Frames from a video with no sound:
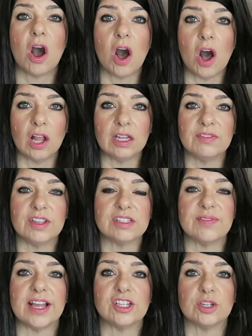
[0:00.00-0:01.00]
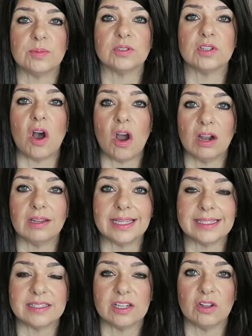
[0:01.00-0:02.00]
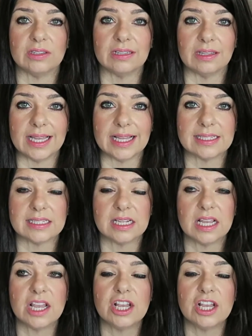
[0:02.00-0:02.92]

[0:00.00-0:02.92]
All of those vegetables are listed on the list.